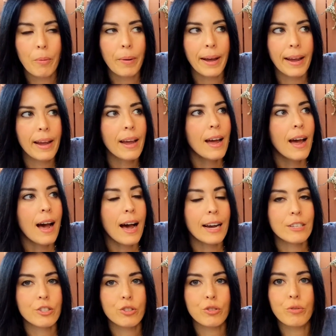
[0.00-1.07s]
way I
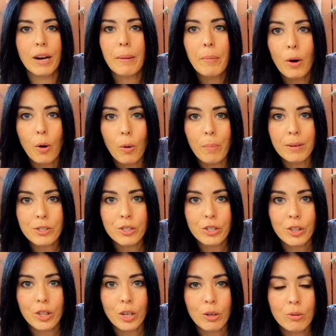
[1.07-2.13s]
just grab a whole bunch
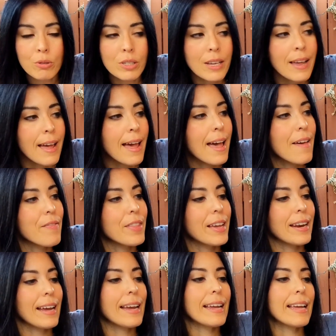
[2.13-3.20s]
of those, and then
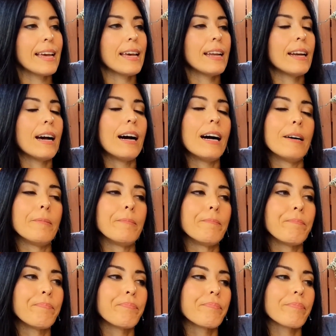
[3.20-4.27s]
I can,
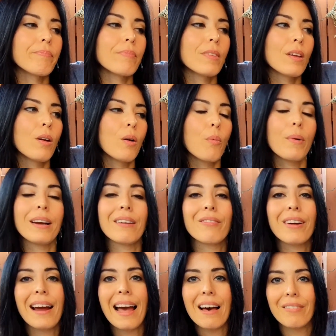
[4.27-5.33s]
whenever
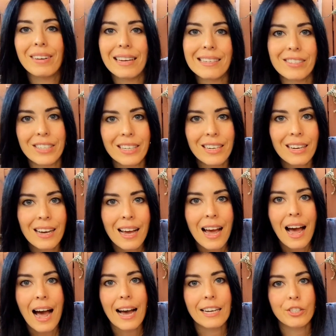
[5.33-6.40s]
I have an idea,
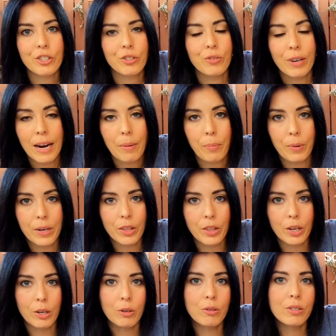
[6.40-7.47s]
I just grab one of
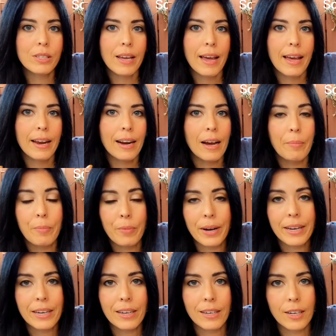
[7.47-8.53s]
those and I'm
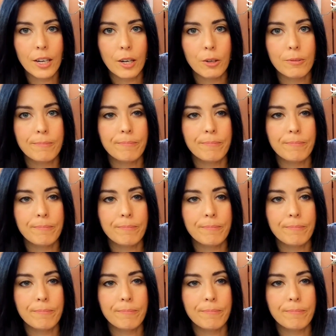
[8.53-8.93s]
ready to go.